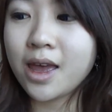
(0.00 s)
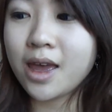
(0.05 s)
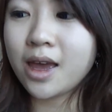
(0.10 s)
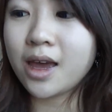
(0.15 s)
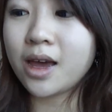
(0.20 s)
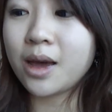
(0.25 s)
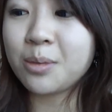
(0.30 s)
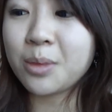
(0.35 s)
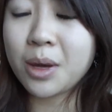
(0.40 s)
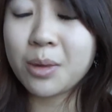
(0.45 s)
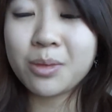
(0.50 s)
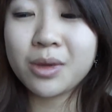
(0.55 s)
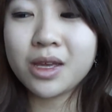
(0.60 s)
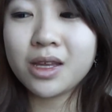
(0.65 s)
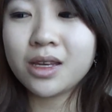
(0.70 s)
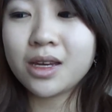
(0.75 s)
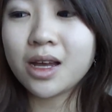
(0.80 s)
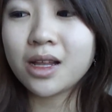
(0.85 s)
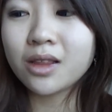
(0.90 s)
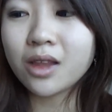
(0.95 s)
I
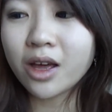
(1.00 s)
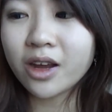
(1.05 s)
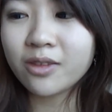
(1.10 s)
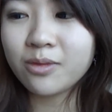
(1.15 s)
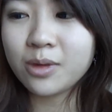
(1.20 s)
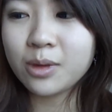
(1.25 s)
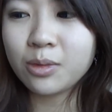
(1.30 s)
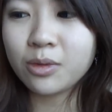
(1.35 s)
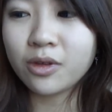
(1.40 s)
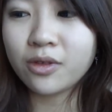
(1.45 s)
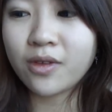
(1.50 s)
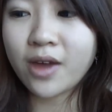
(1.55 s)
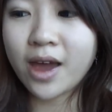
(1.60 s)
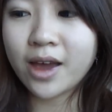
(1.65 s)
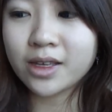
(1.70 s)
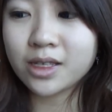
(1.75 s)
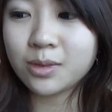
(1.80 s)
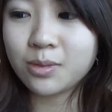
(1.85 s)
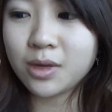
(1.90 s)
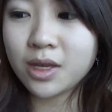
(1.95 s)
mean, a lot of people have
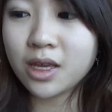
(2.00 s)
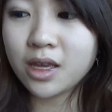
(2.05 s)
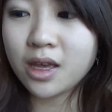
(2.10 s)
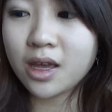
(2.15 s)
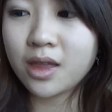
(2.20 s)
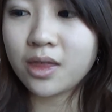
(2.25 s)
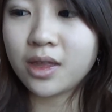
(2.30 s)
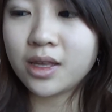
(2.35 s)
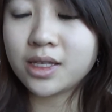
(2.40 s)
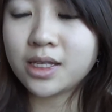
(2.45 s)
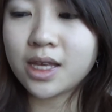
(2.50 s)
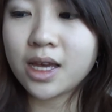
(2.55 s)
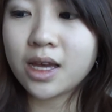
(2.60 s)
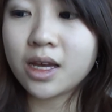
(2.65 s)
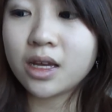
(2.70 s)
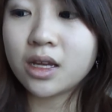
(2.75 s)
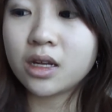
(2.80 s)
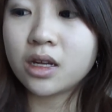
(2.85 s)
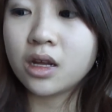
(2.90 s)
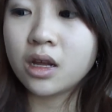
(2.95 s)
asked me, and they
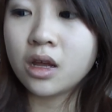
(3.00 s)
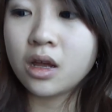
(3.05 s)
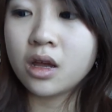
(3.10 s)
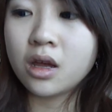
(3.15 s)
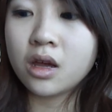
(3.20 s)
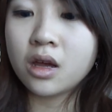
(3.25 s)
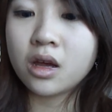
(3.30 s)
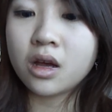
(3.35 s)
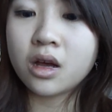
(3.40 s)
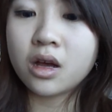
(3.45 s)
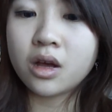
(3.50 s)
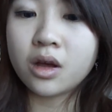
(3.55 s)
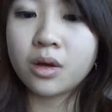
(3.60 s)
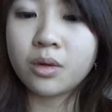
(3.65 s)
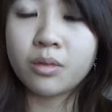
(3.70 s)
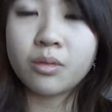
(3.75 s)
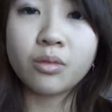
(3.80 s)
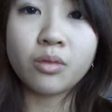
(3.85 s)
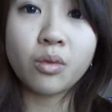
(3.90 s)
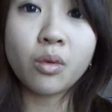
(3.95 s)
said,
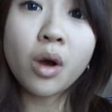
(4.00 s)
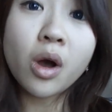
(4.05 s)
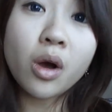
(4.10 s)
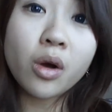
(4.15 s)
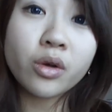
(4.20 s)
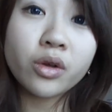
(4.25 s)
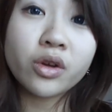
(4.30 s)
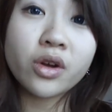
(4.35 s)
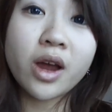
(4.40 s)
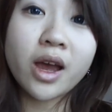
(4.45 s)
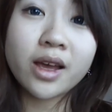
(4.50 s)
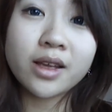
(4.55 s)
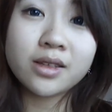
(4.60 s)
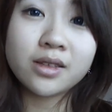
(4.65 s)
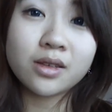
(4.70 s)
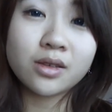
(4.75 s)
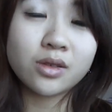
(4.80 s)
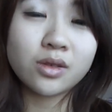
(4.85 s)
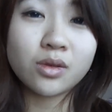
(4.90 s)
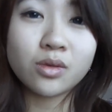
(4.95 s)
whoa, your
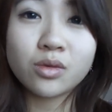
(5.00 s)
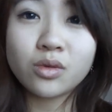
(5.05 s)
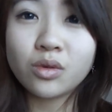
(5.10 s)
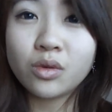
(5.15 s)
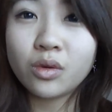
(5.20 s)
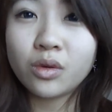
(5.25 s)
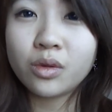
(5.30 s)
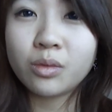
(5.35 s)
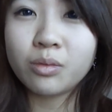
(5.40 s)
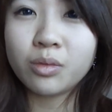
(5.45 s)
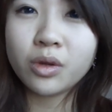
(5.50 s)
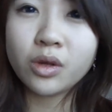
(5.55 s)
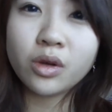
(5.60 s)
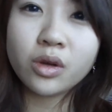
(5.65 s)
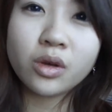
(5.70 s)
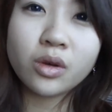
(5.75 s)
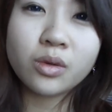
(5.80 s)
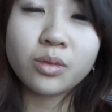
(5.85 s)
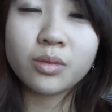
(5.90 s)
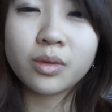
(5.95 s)
eyes look so cool and
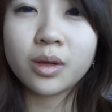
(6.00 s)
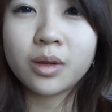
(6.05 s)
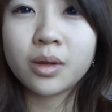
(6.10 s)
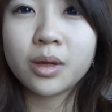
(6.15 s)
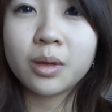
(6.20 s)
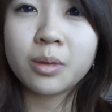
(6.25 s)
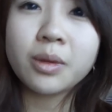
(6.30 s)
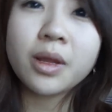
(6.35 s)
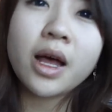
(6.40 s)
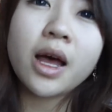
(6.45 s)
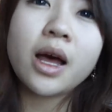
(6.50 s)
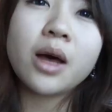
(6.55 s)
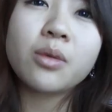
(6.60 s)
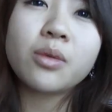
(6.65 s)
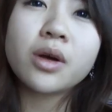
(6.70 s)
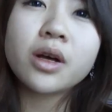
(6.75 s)
blue and blah blah blah.